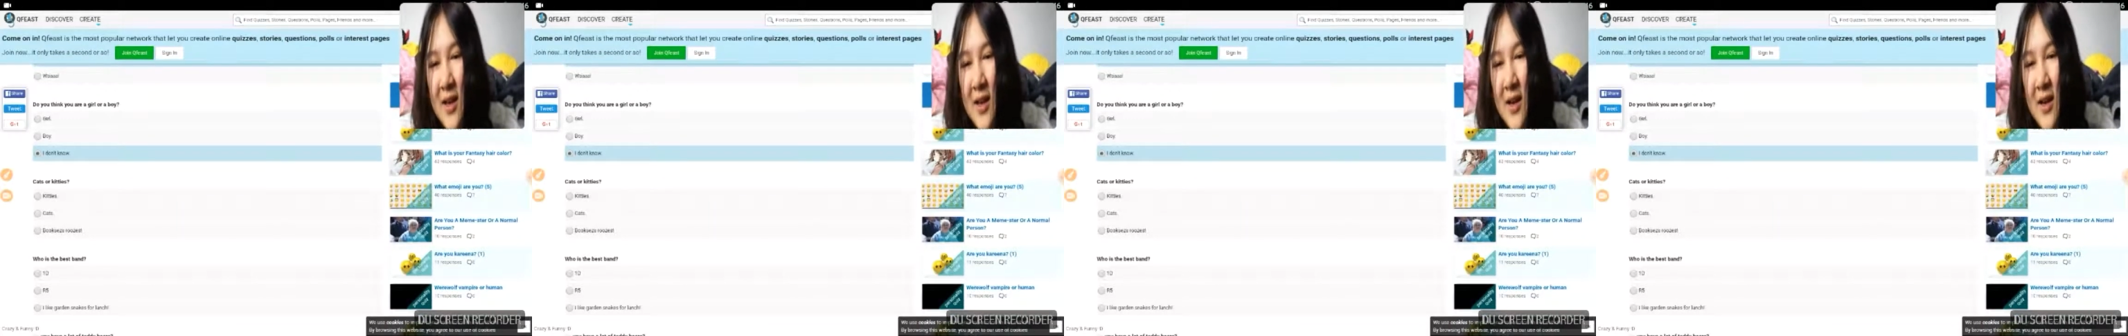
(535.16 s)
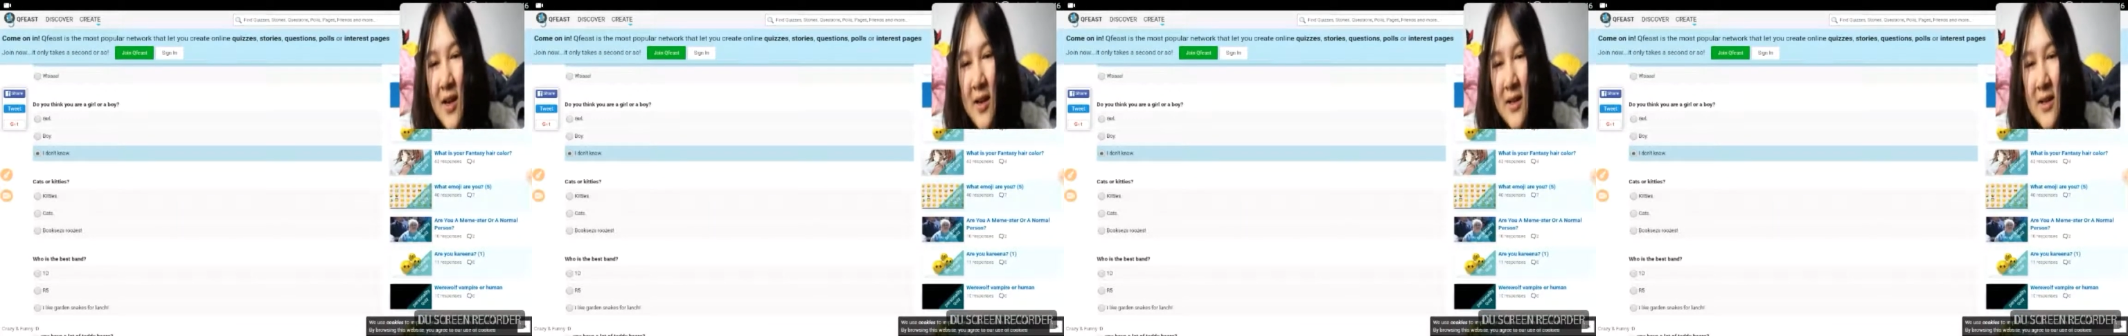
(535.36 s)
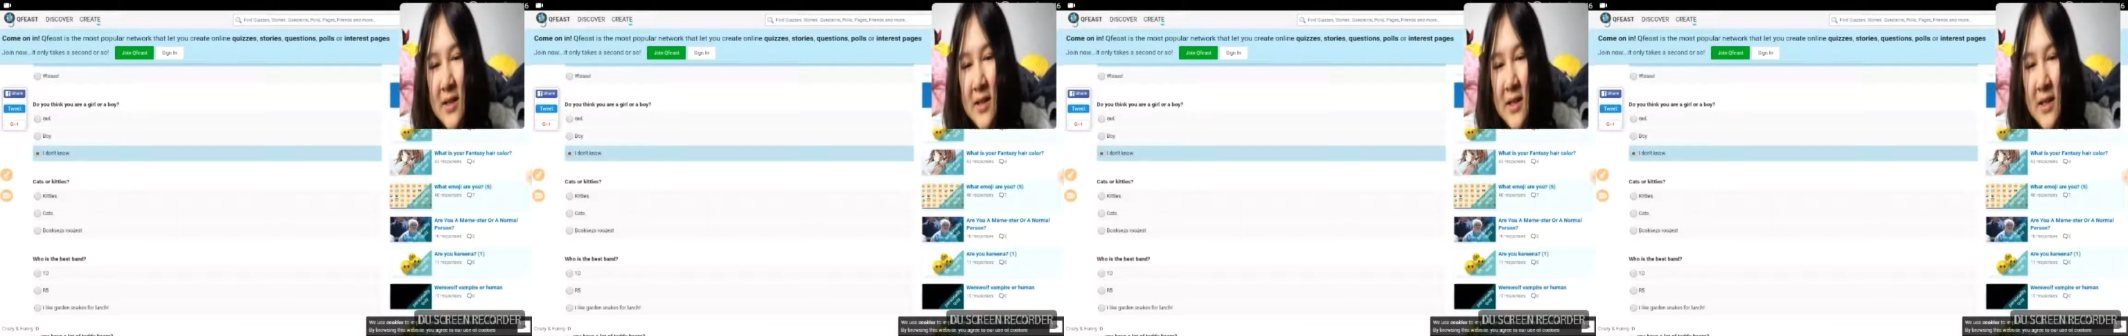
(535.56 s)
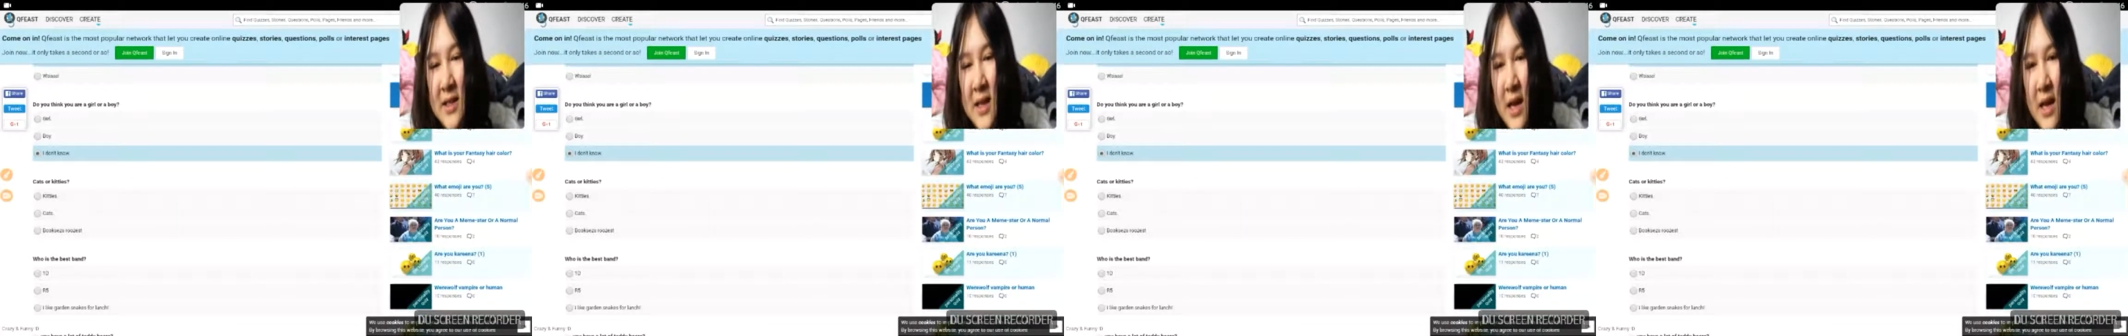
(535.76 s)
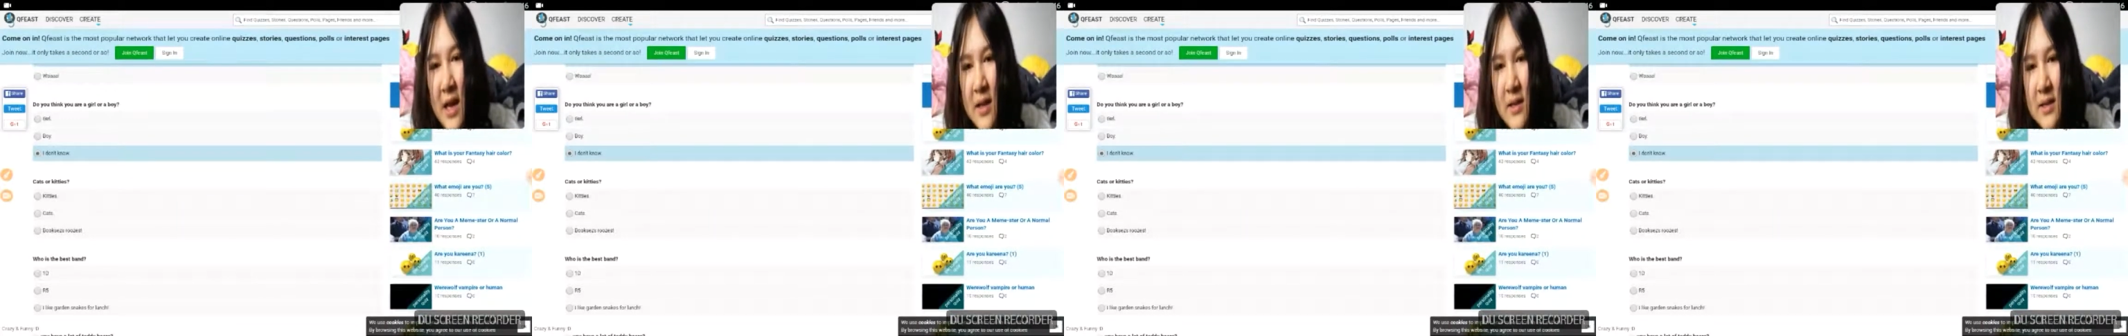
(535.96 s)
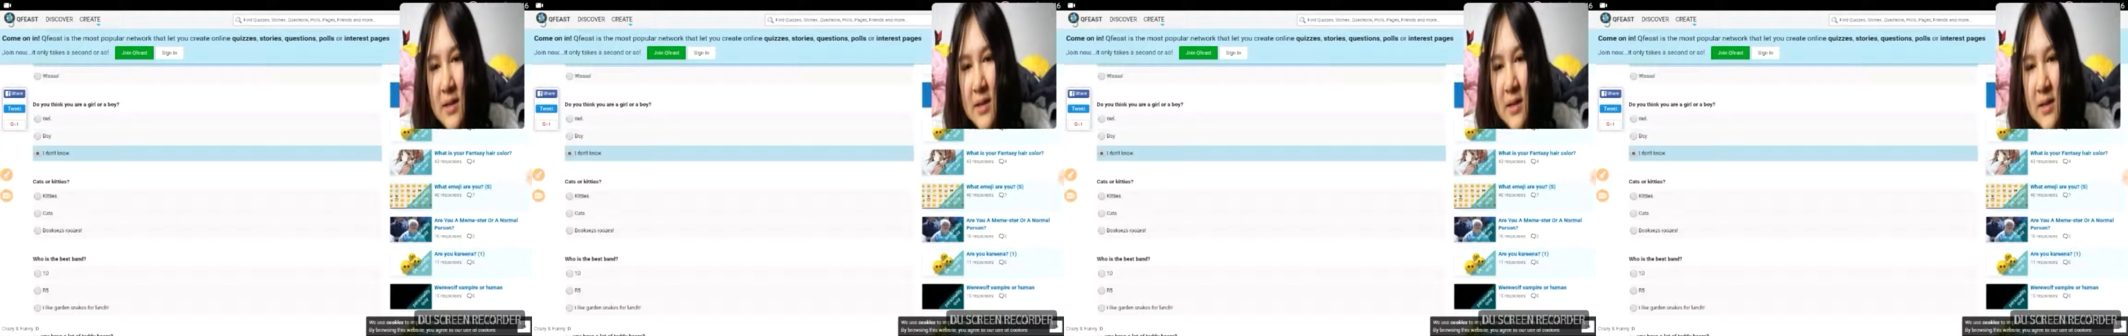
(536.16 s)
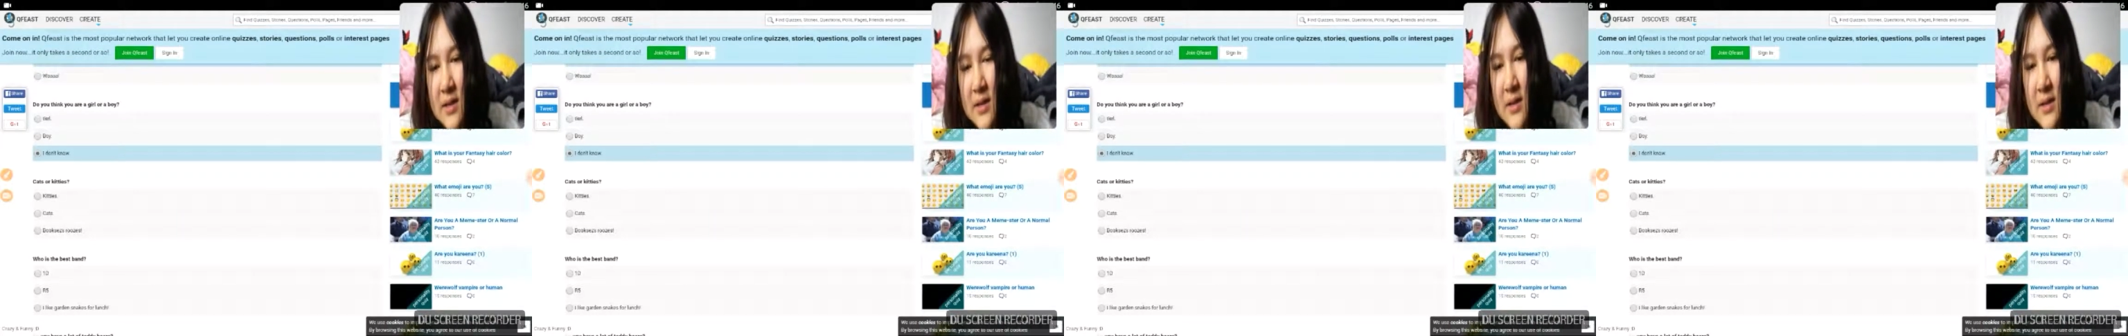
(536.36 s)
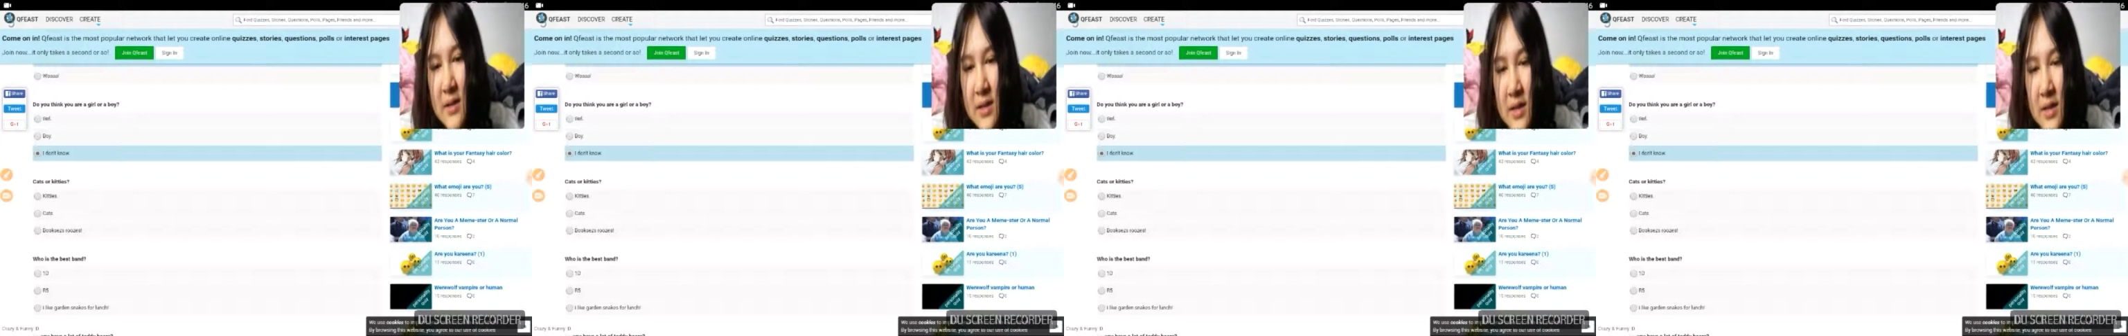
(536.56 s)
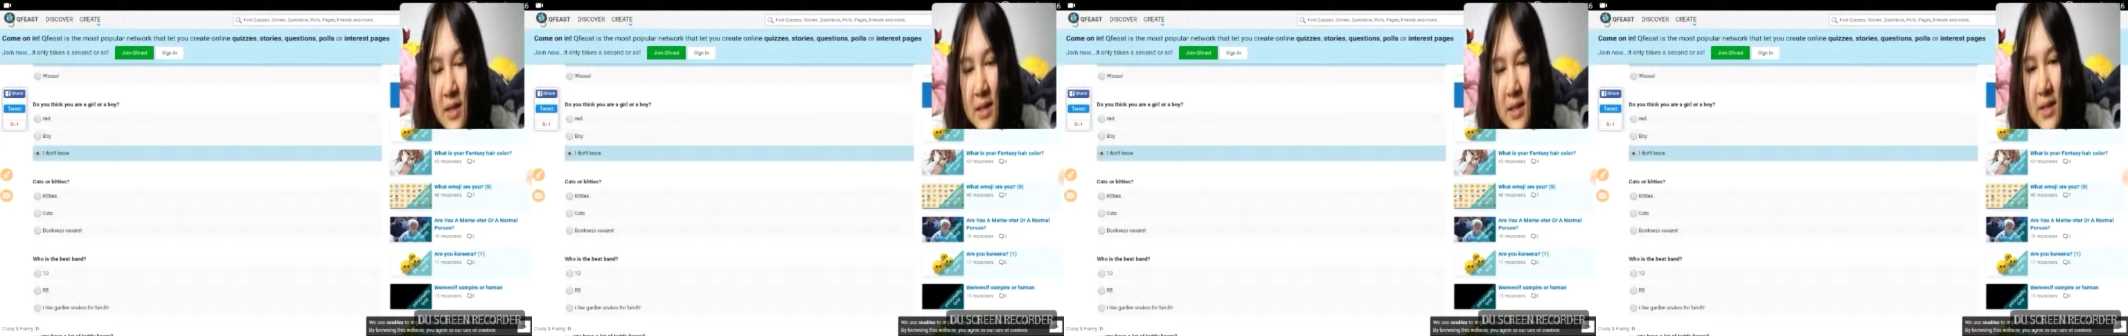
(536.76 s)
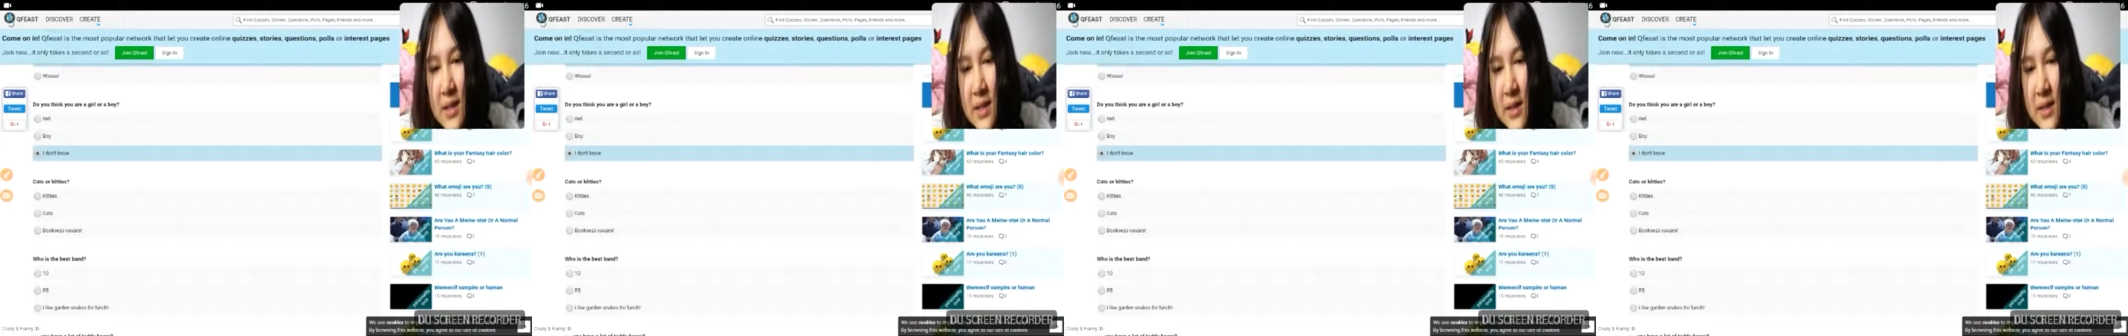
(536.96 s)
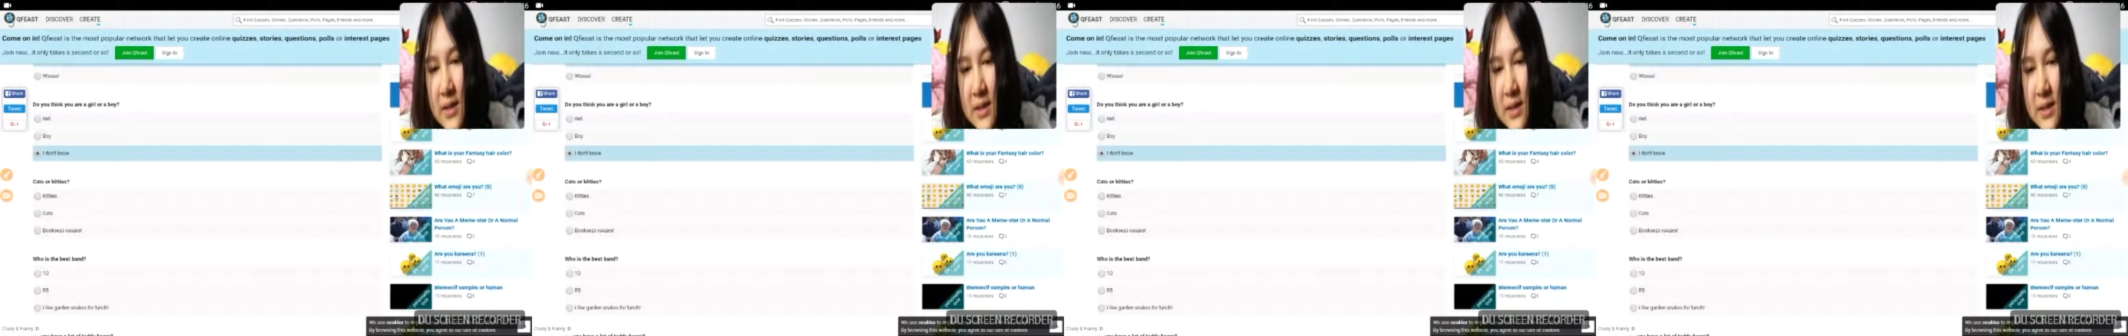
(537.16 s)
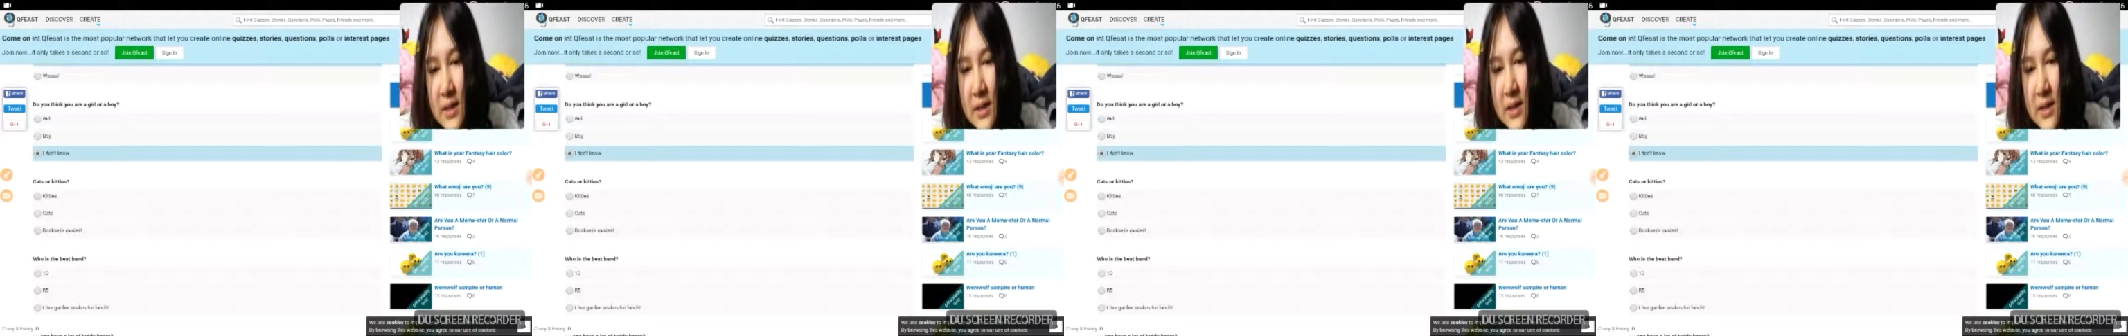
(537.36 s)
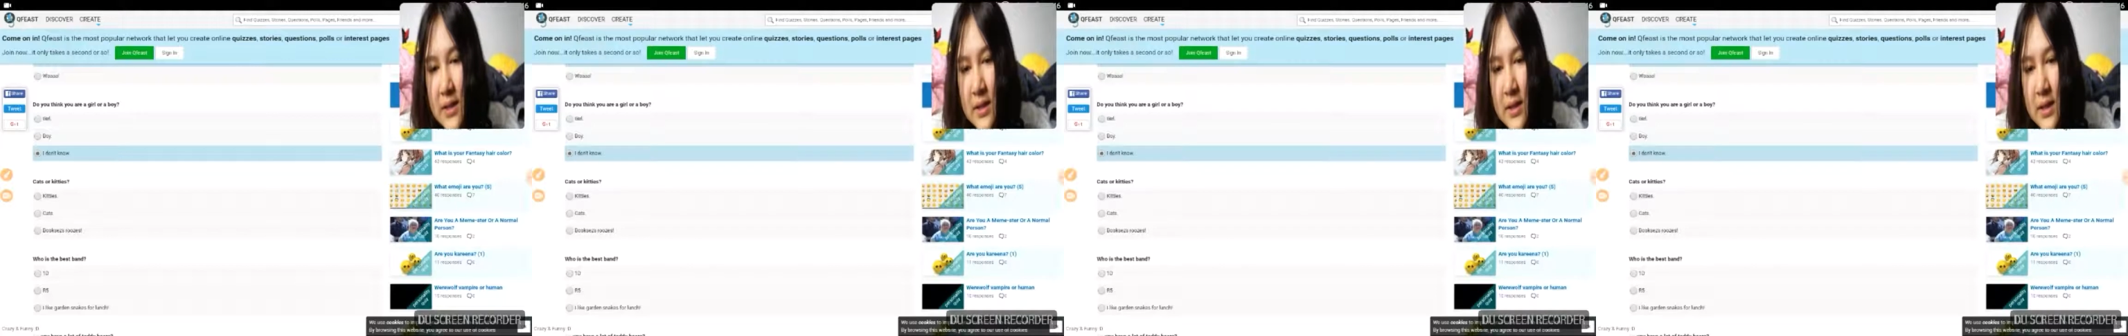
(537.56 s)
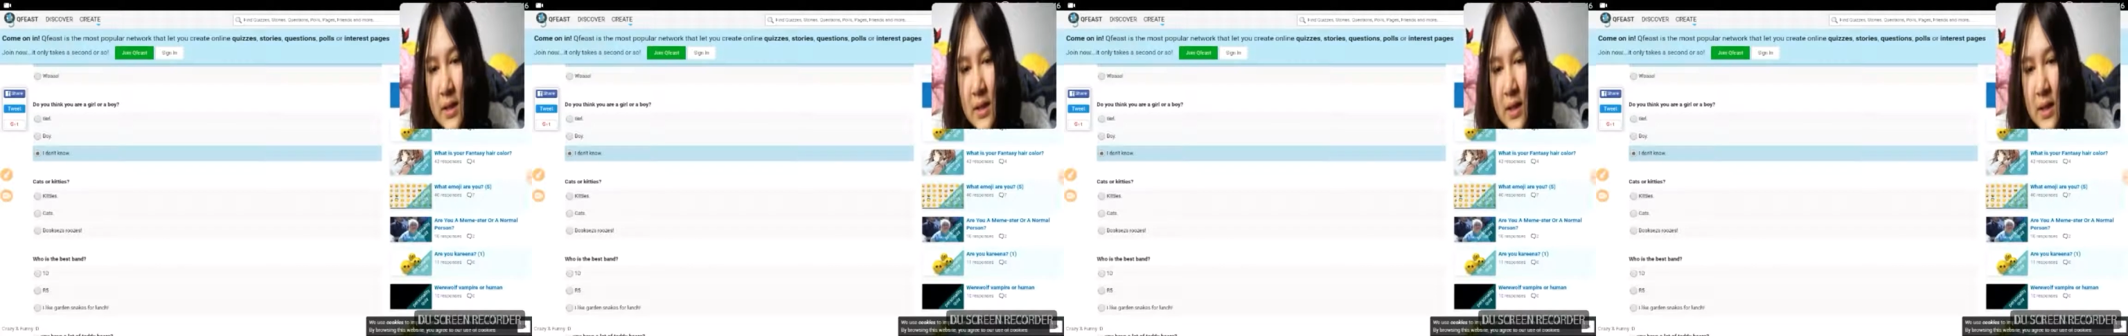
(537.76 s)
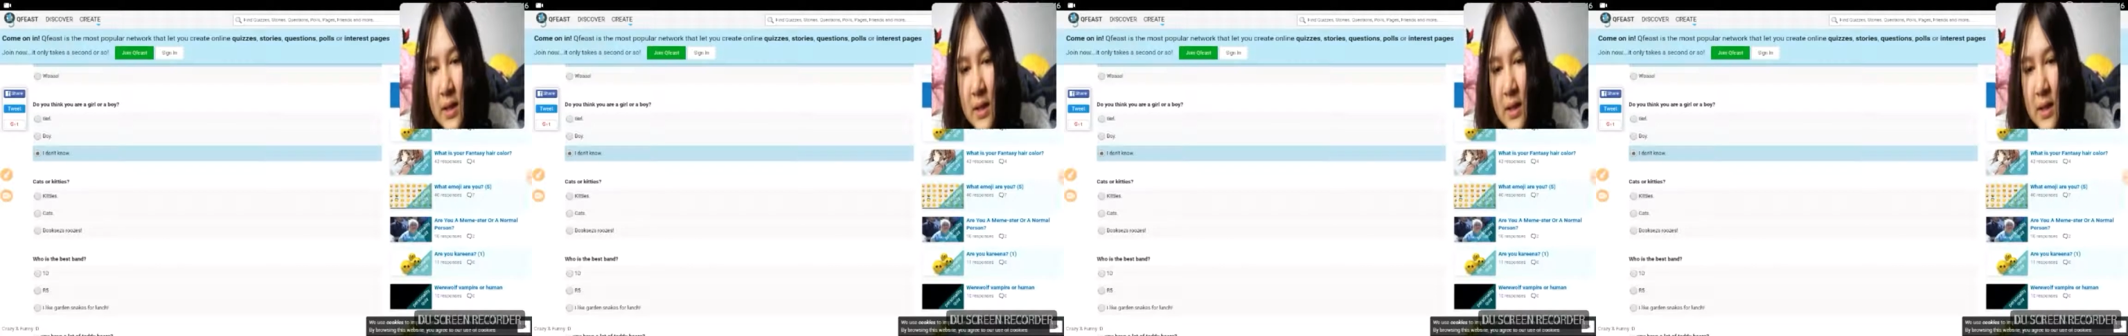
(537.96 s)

uh, cat kitties.